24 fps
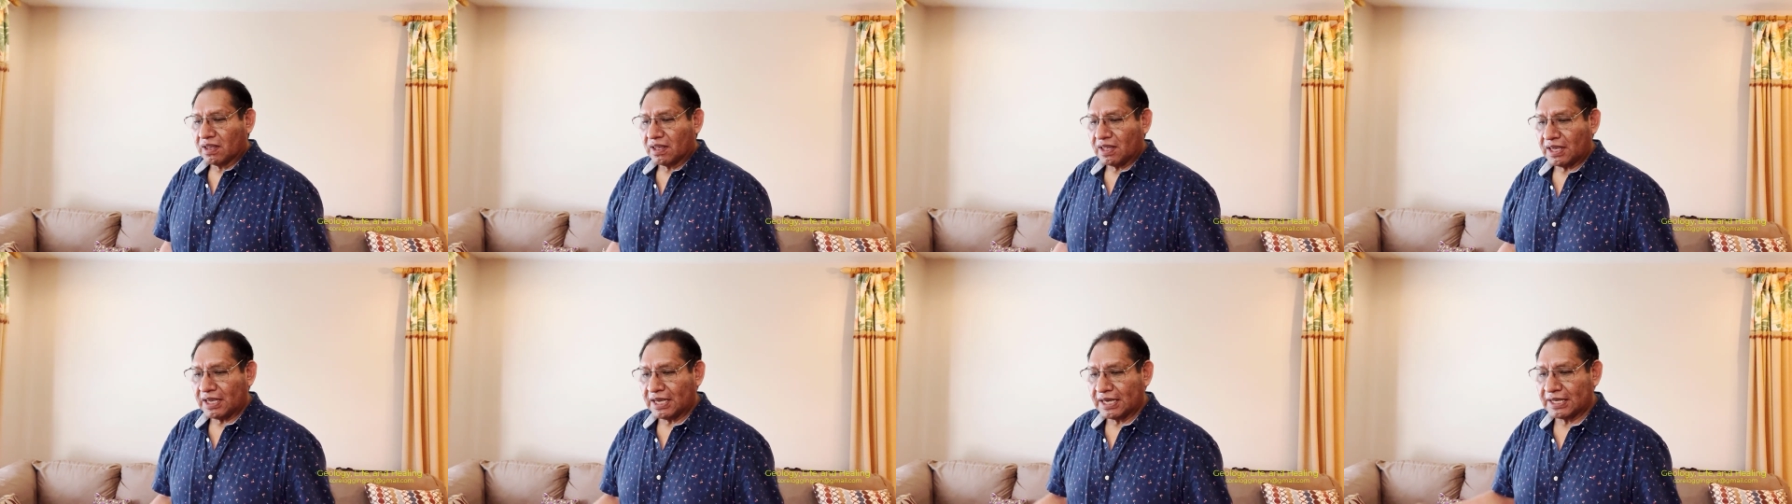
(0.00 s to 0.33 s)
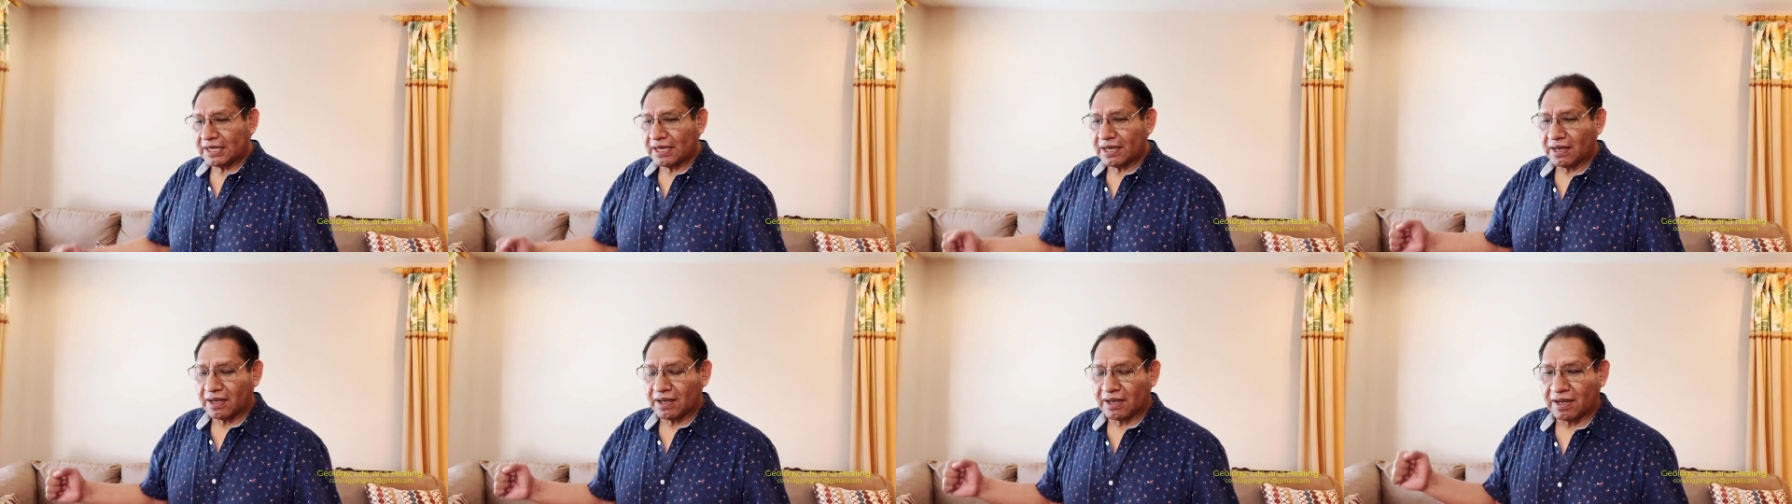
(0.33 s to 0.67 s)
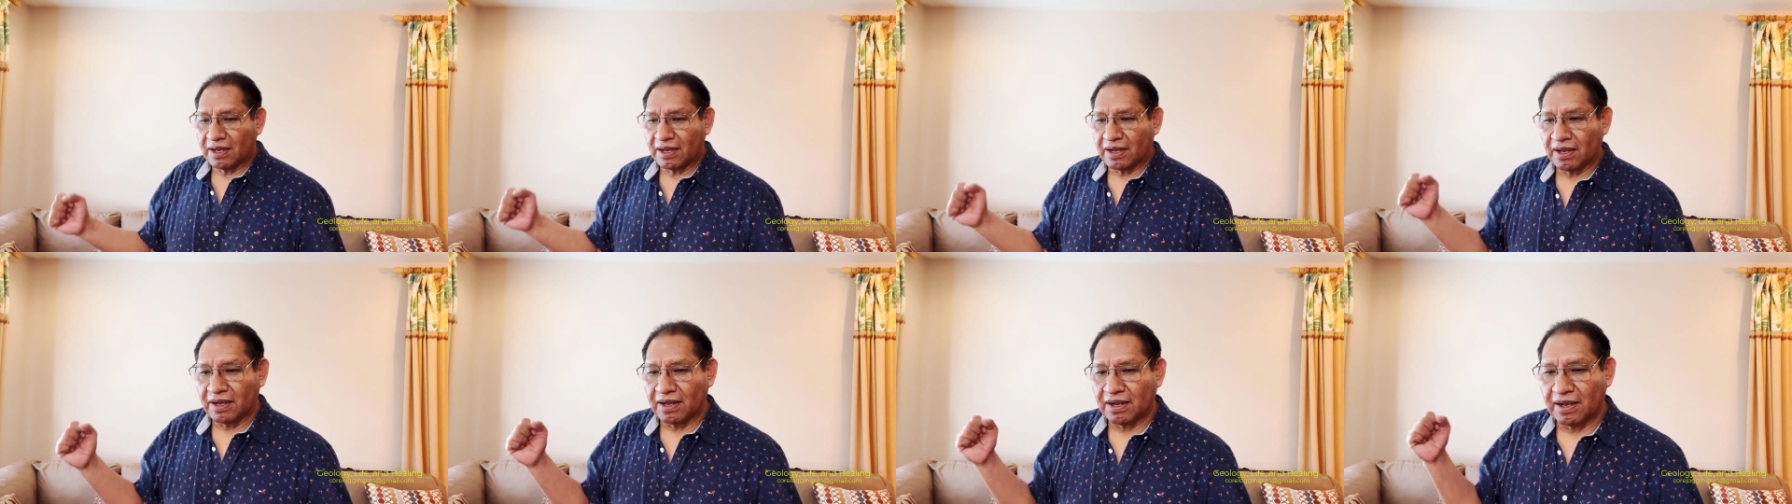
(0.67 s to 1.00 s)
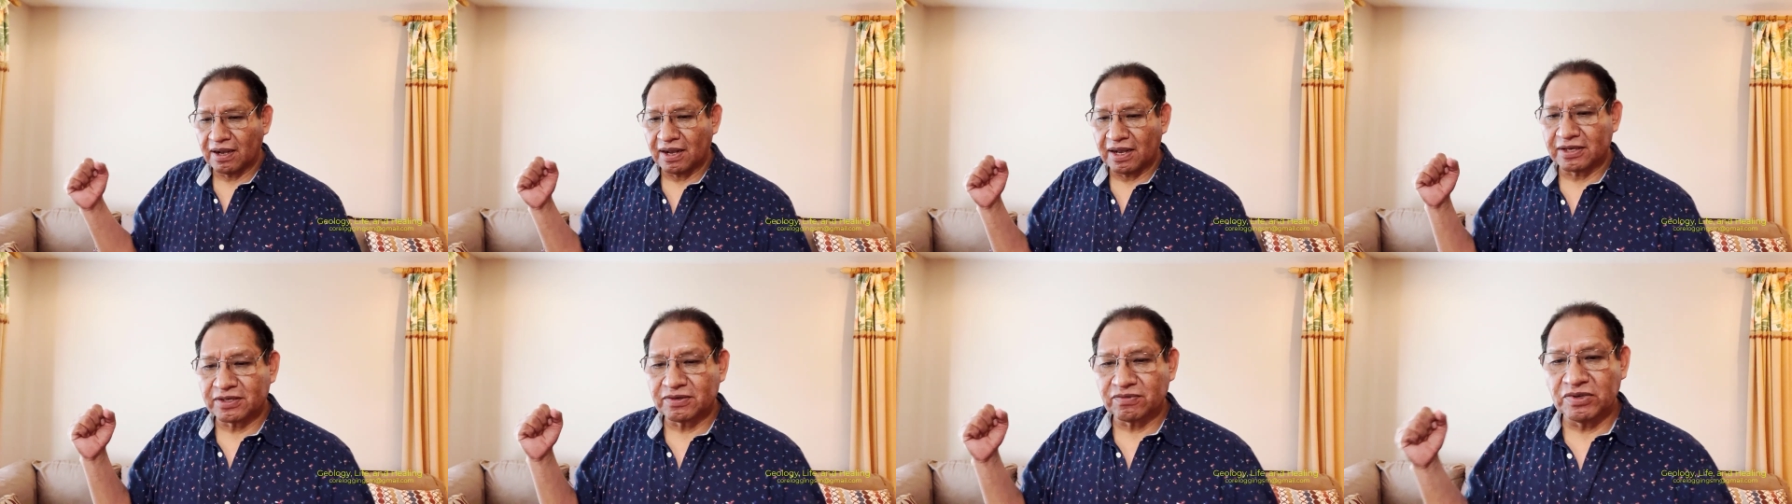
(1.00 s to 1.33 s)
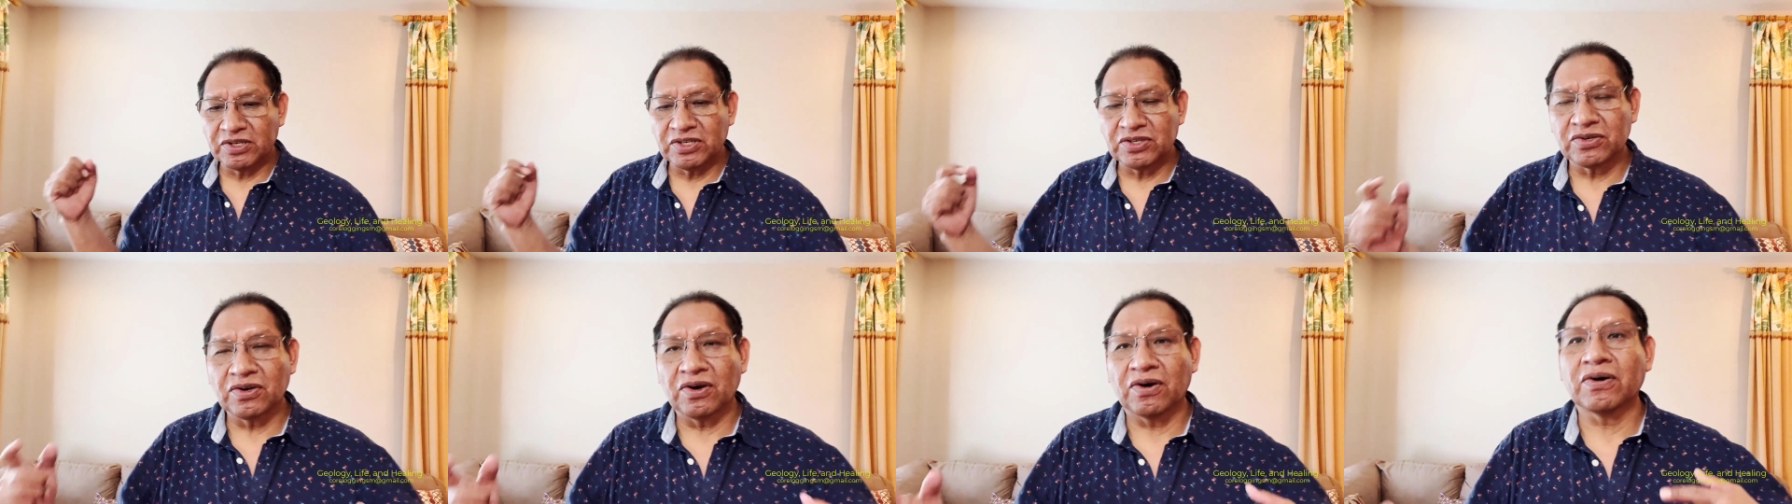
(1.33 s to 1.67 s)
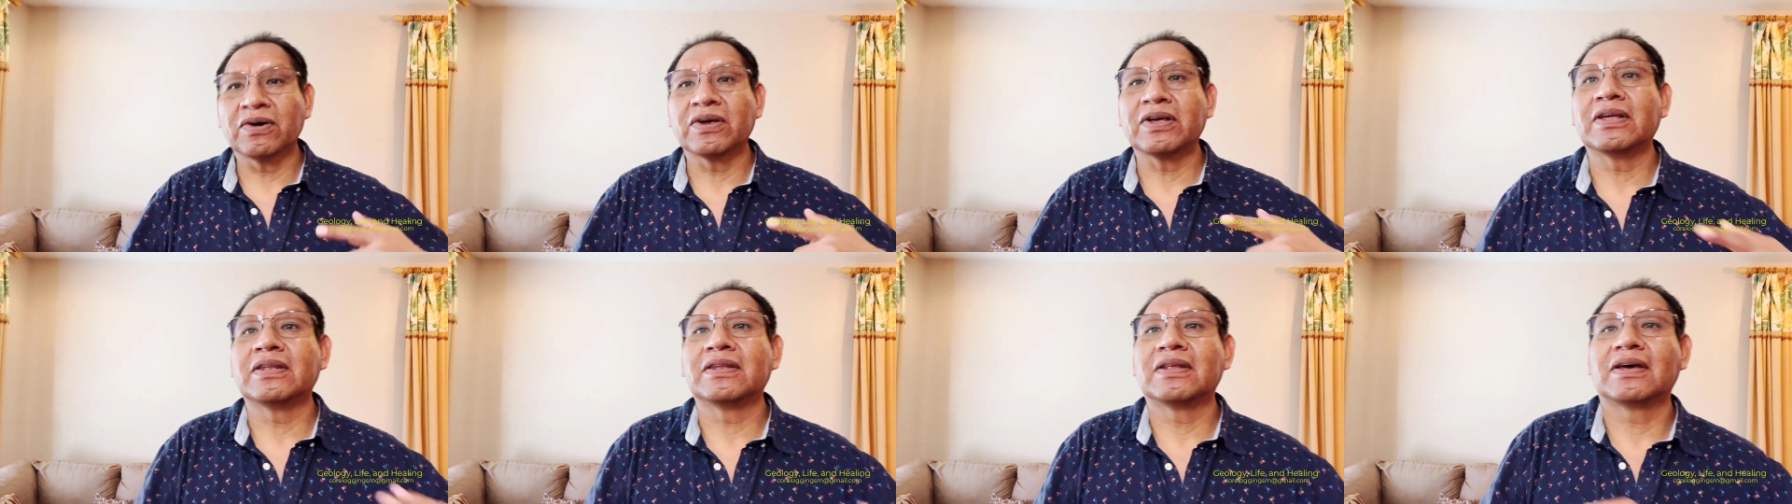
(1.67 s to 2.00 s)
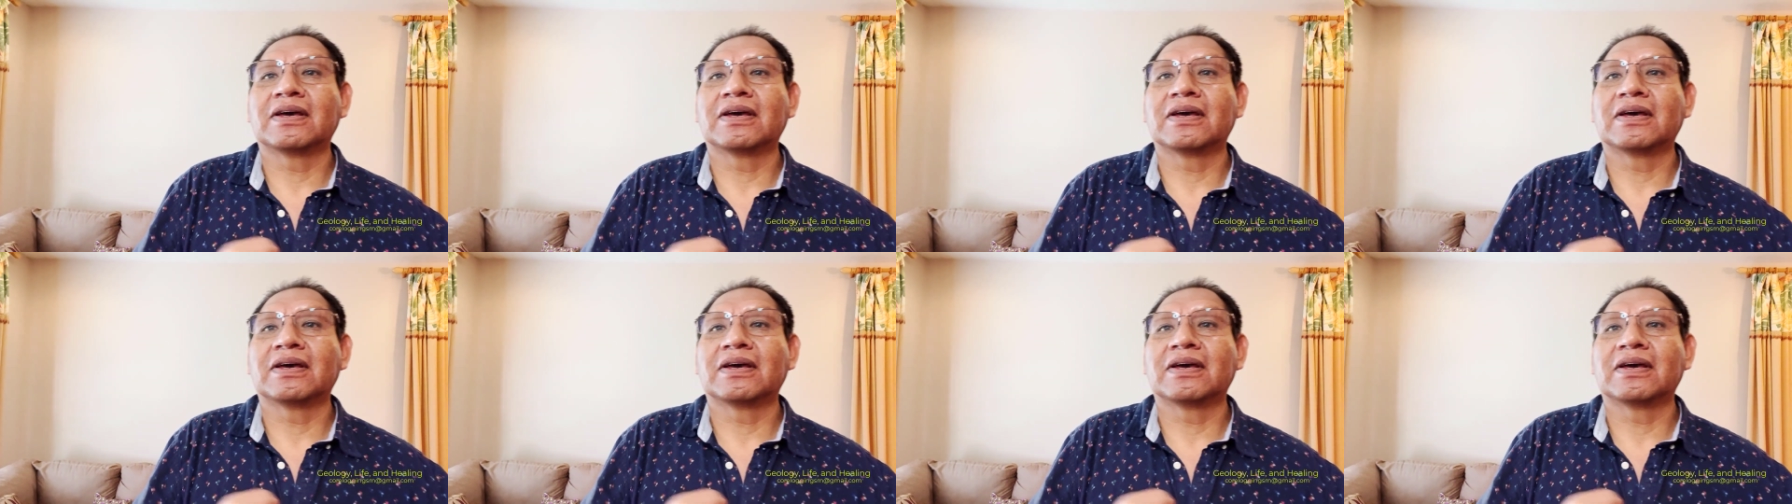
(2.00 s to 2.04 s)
as we saw in